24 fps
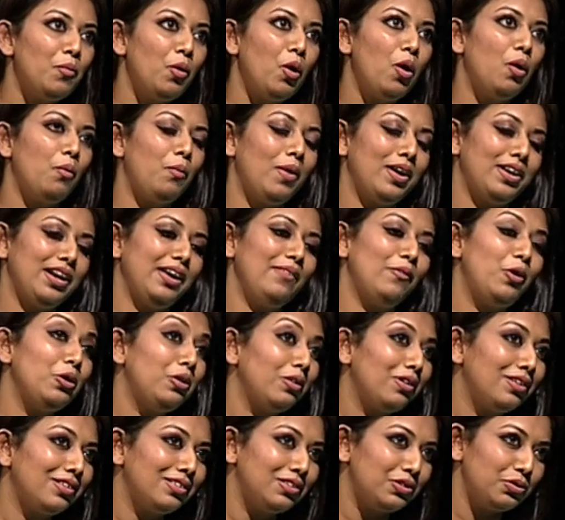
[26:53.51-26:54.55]
or what I want
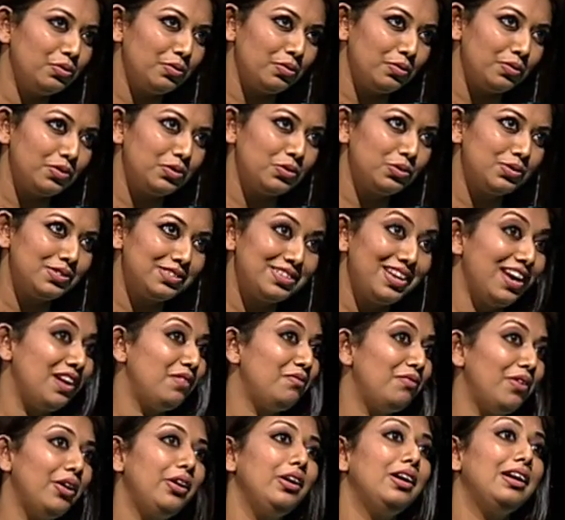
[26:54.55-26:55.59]
to state
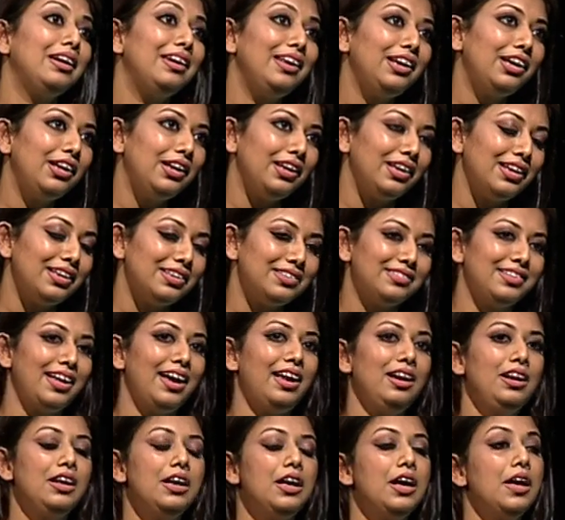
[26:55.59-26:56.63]
very clearly, is that